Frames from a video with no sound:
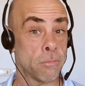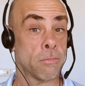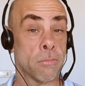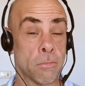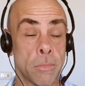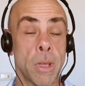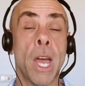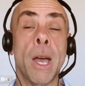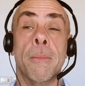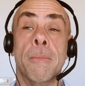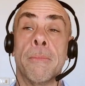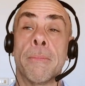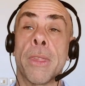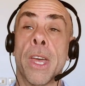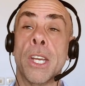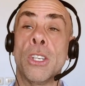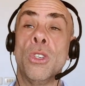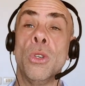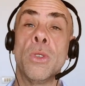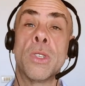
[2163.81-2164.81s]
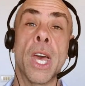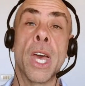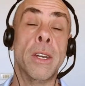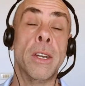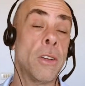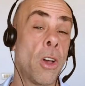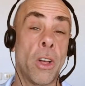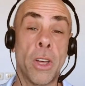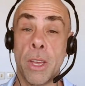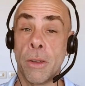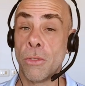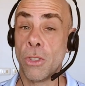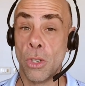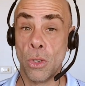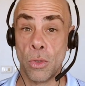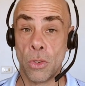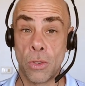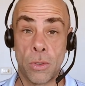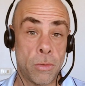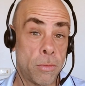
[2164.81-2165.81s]
Yeah, I choose that. All you have to do
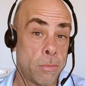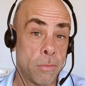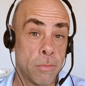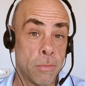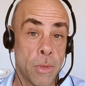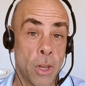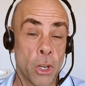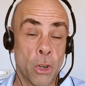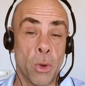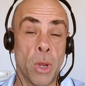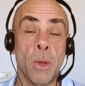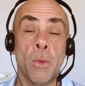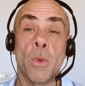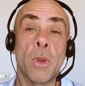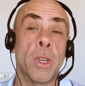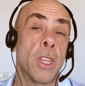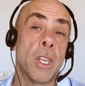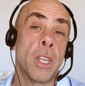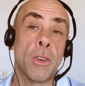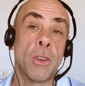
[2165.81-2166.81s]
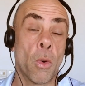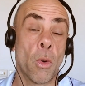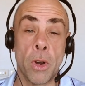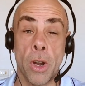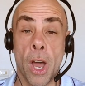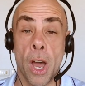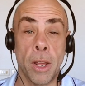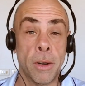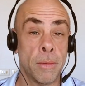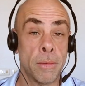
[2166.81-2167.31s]
is agree with it or not.